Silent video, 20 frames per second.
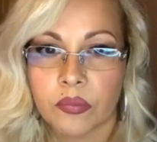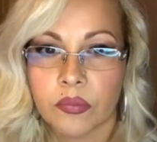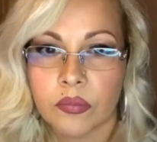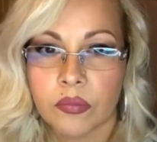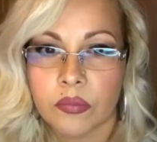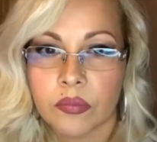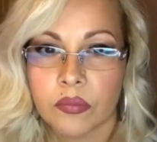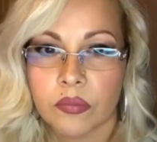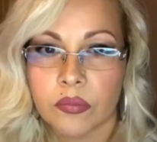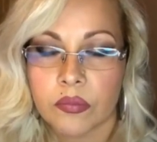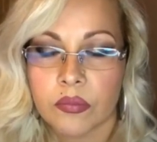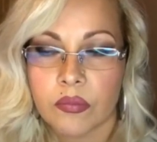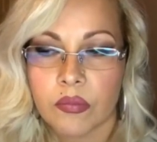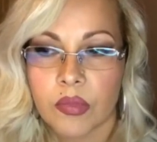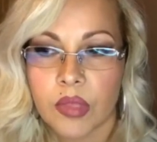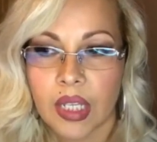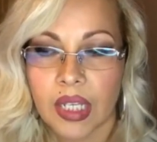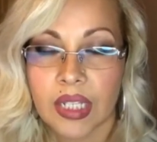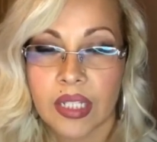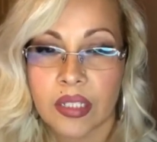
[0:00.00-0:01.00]
it's not the
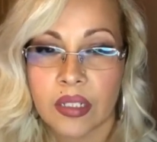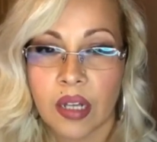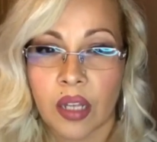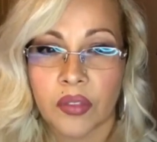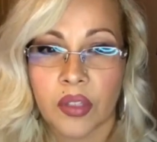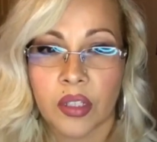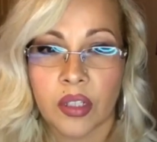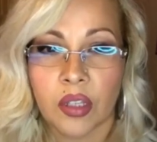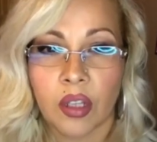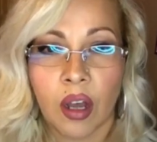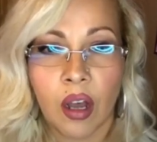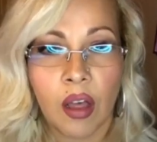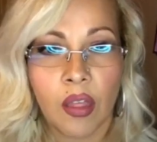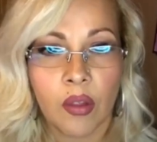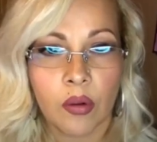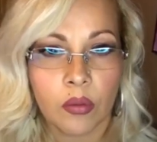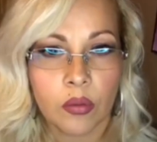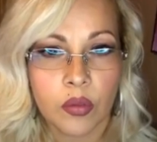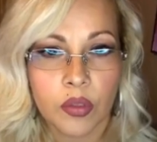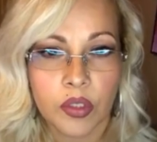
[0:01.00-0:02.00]
law that rules the
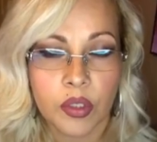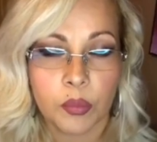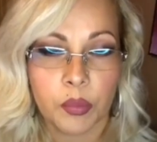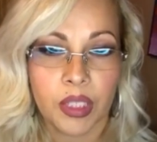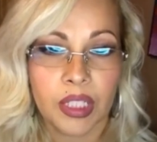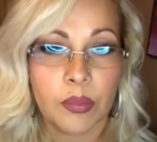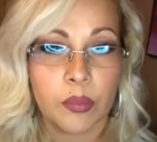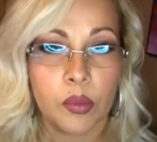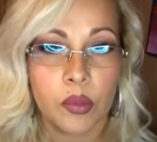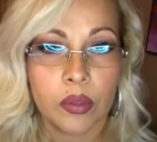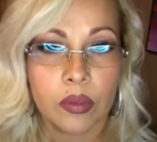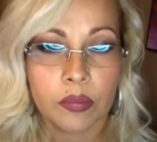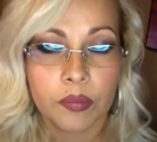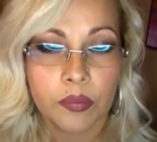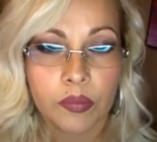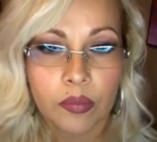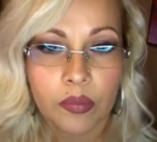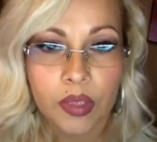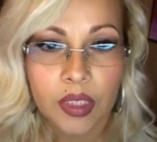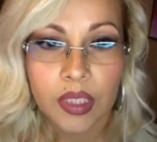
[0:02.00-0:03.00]
people, it's the
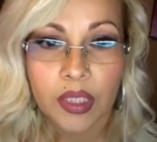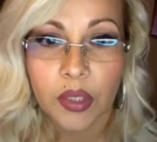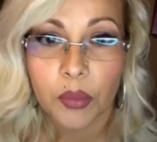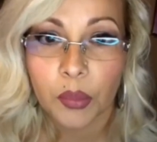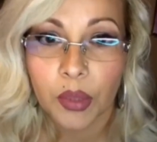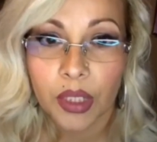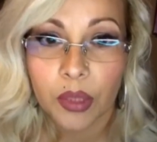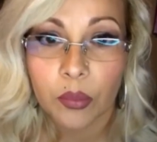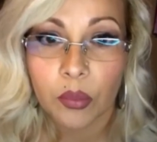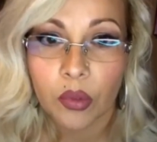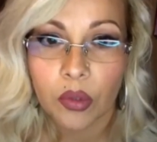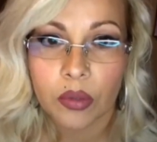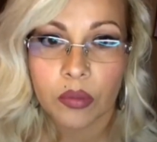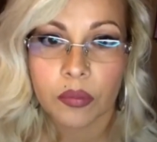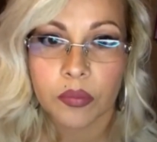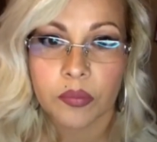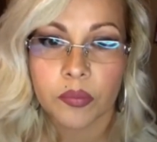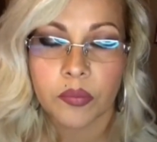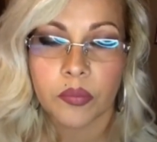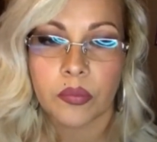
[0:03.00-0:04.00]
people.
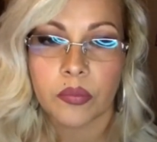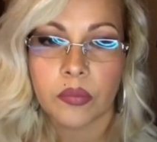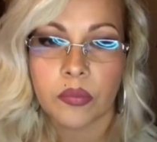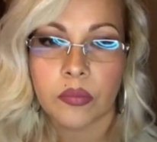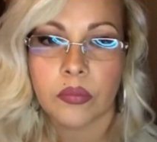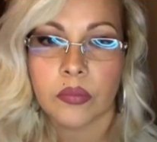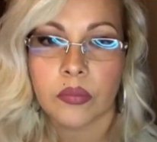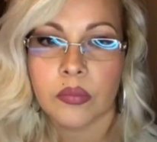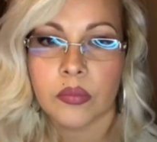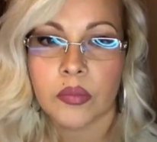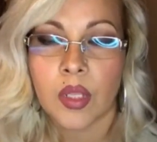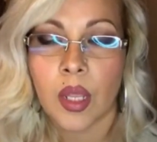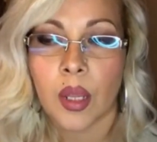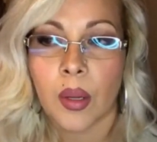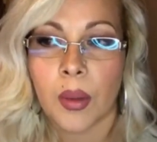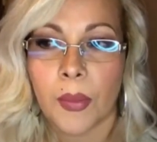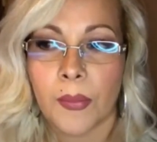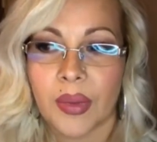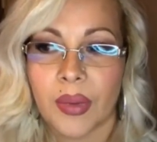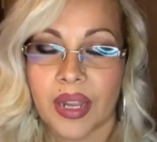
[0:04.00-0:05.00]
But I think
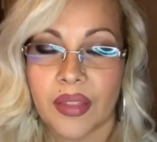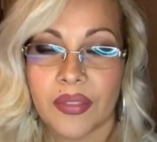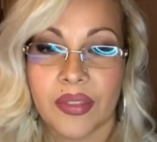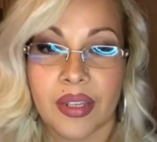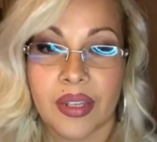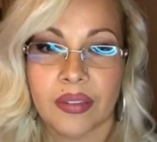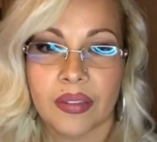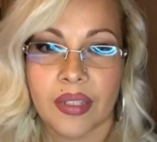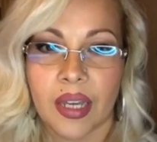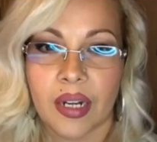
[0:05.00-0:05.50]
that has